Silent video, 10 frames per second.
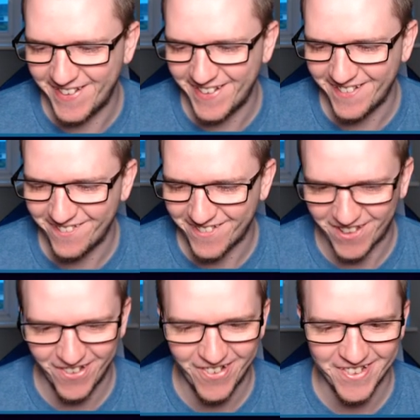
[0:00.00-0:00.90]
Oh,
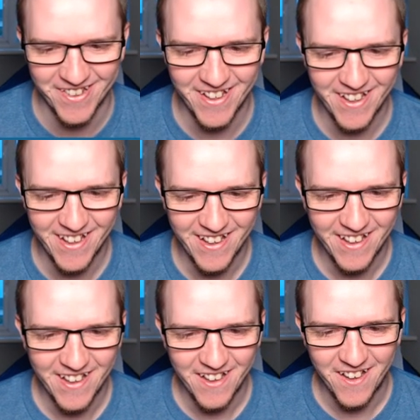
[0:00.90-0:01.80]
God.
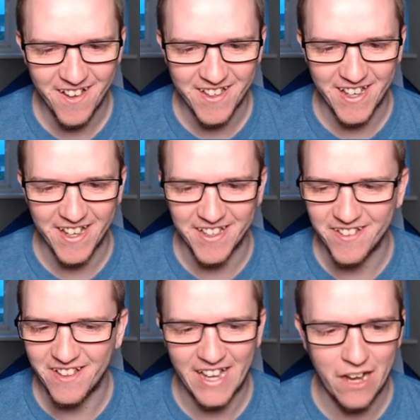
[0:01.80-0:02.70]

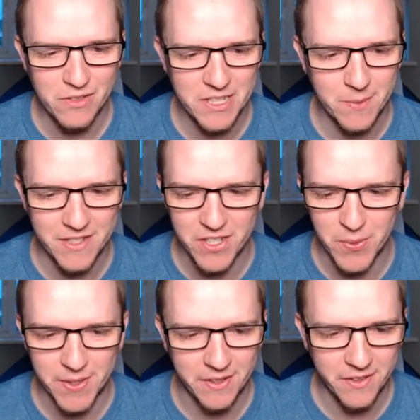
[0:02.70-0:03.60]
Okay, how's he been
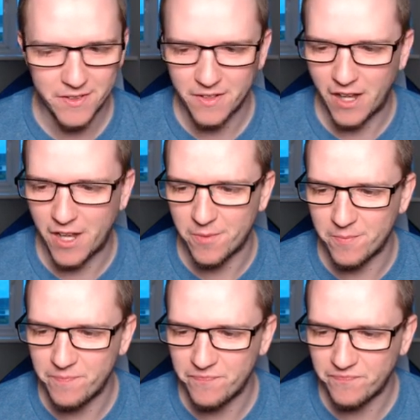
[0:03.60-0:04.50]
doing? I
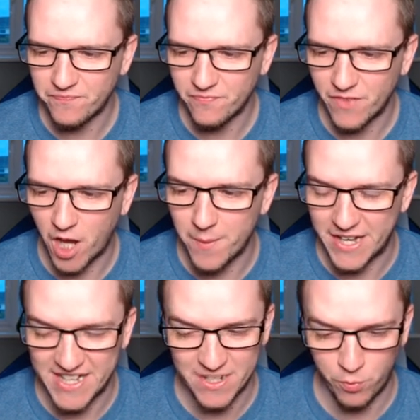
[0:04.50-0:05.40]

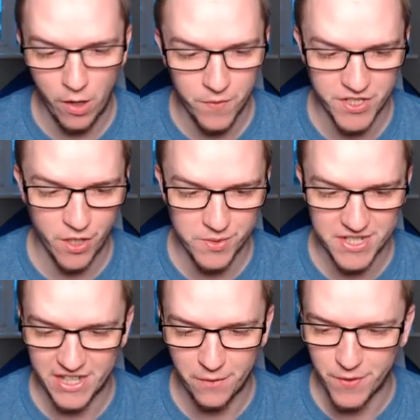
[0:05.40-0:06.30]
mean, he did well for
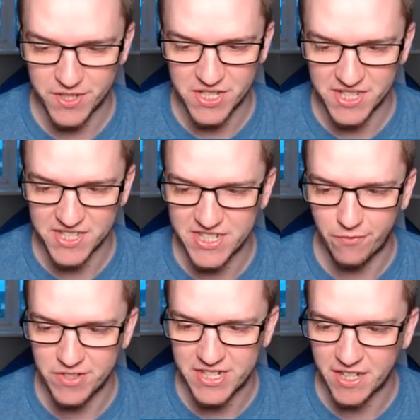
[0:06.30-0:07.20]
Chelsea in that first season,
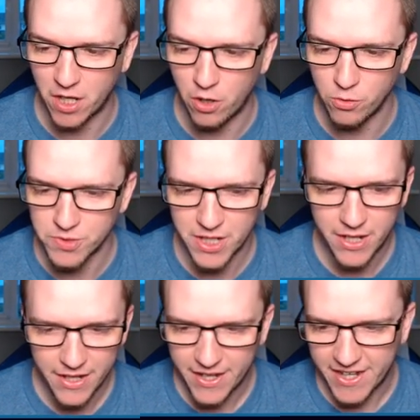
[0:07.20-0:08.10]
17 goals.
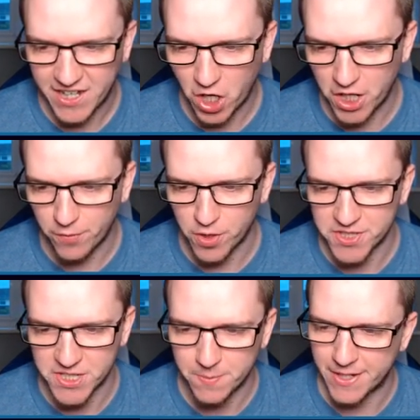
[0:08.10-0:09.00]
He kind of
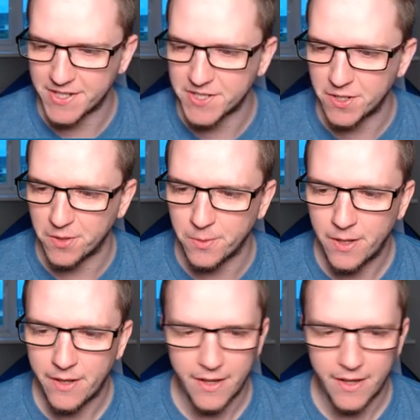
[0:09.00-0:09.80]
lost his place, though,